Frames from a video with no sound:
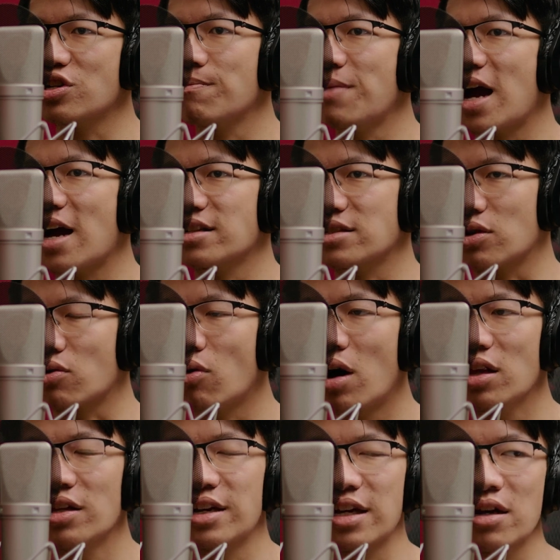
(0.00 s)
impact on
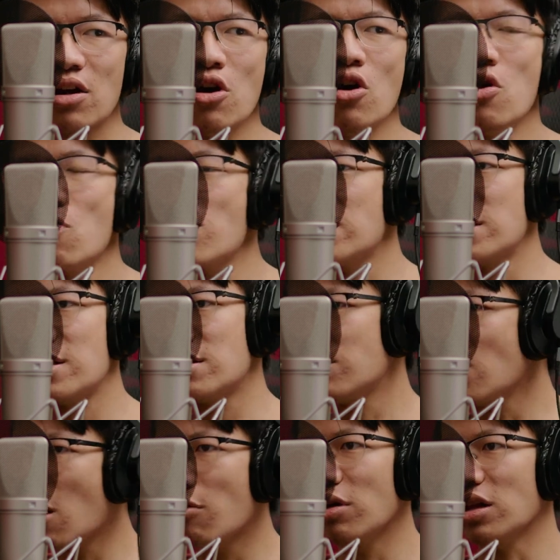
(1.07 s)
quality. We
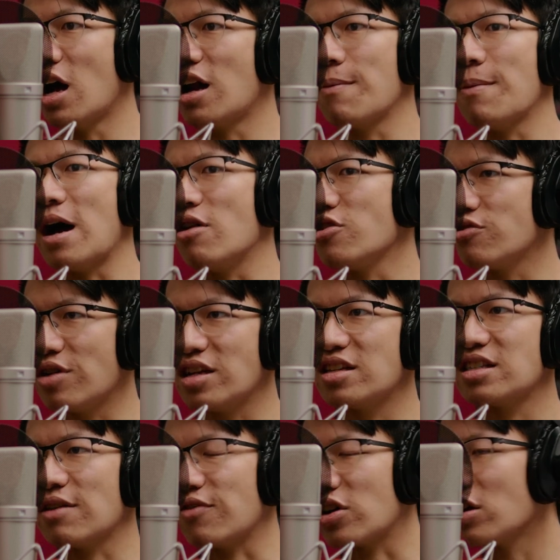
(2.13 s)
know a lot about
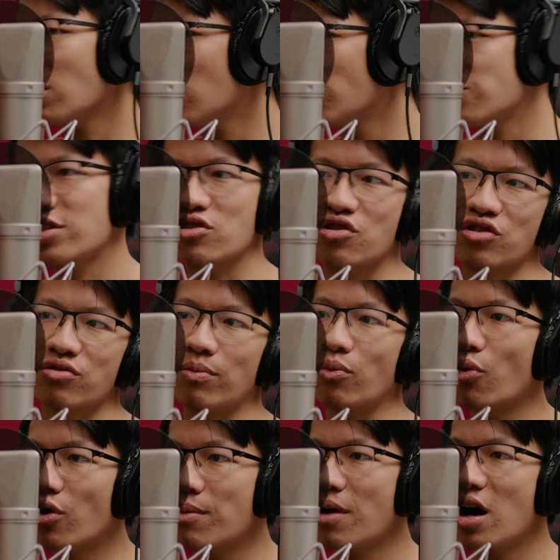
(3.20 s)
U87 clones, such as from
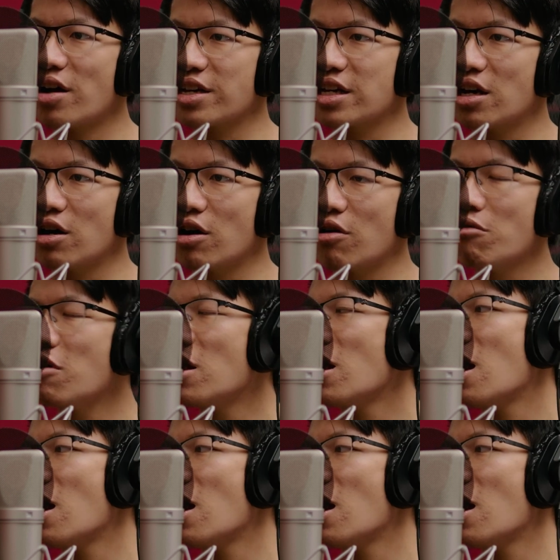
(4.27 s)
Warm Audio,